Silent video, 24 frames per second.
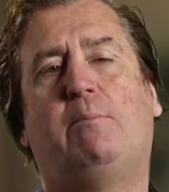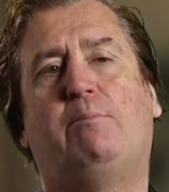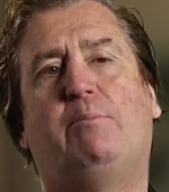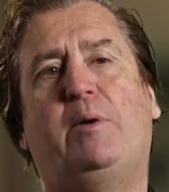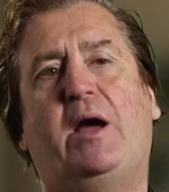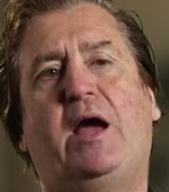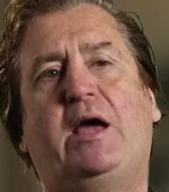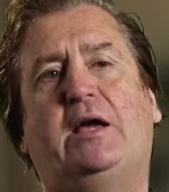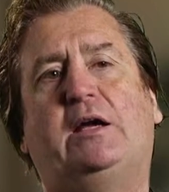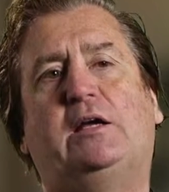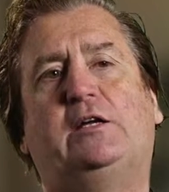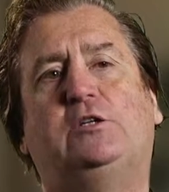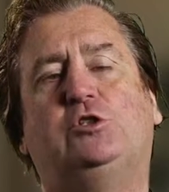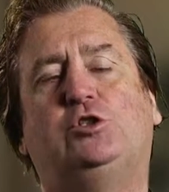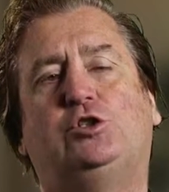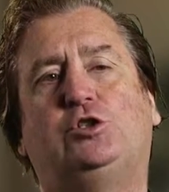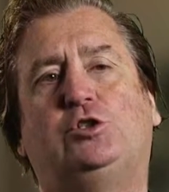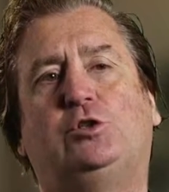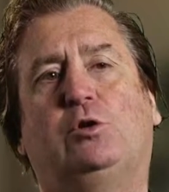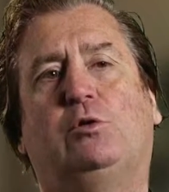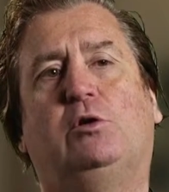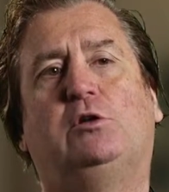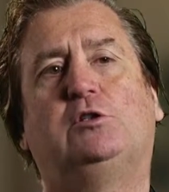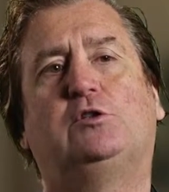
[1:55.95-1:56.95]
bank,
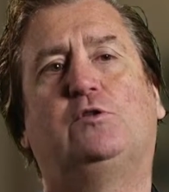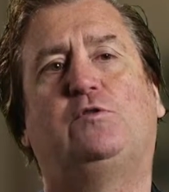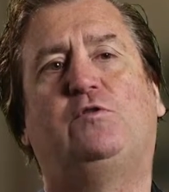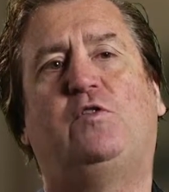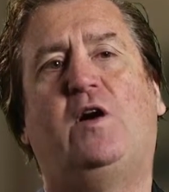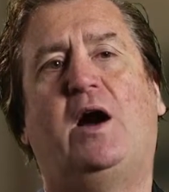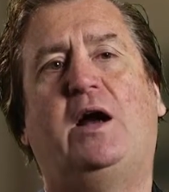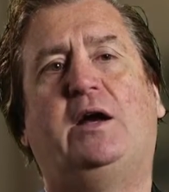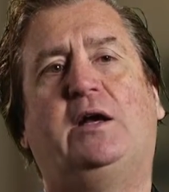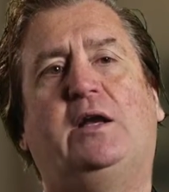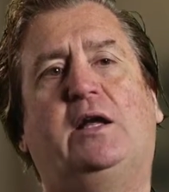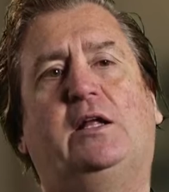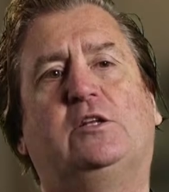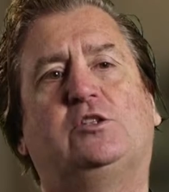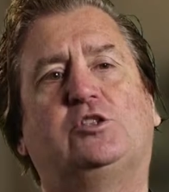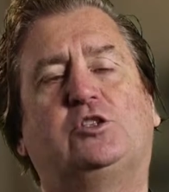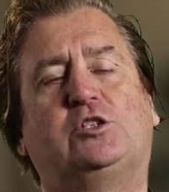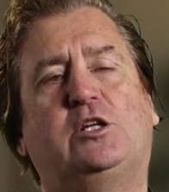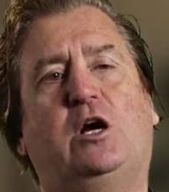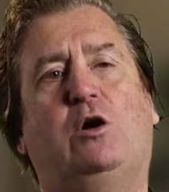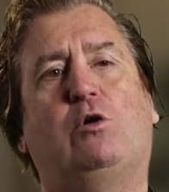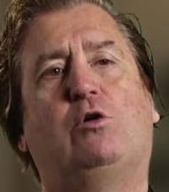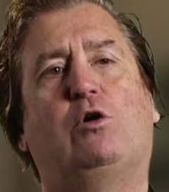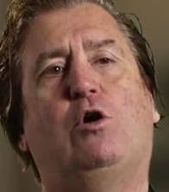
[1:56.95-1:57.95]
insurance, finance,
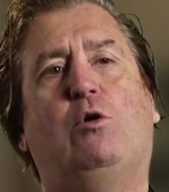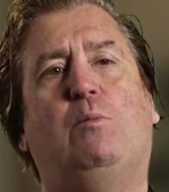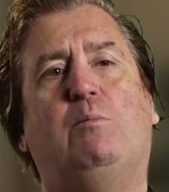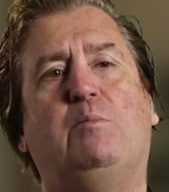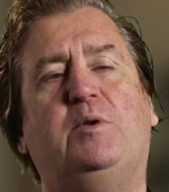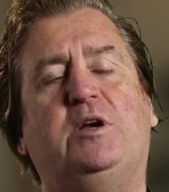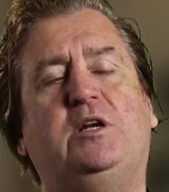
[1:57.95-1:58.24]
telco,